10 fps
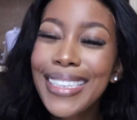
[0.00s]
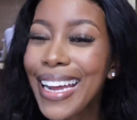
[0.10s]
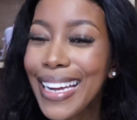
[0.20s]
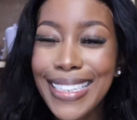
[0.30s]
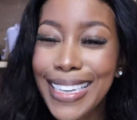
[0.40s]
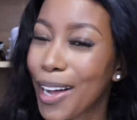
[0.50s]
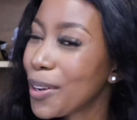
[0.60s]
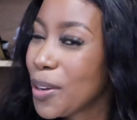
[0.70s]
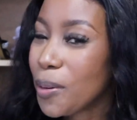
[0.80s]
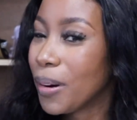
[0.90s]
did I
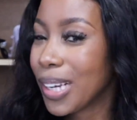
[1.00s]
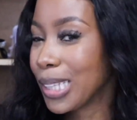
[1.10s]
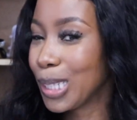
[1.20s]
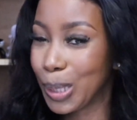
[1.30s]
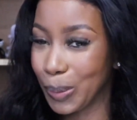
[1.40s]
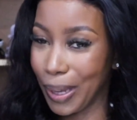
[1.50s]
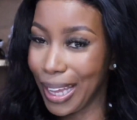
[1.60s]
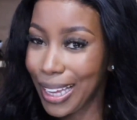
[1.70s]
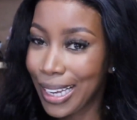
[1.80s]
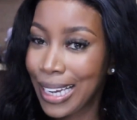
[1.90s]
tell you about this
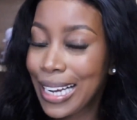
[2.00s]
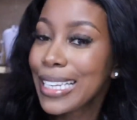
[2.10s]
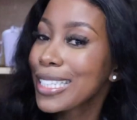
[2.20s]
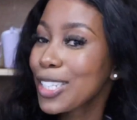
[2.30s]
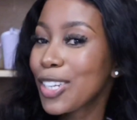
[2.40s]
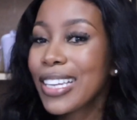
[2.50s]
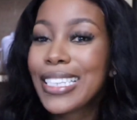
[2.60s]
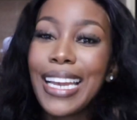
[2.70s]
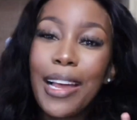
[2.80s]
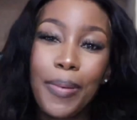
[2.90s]
wig? Is it not
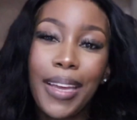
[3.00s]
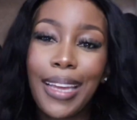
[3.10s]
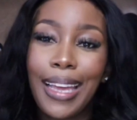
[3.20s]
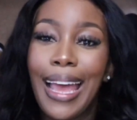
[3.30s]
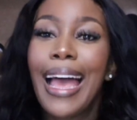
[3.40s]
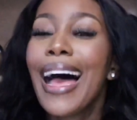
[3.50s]
slapping?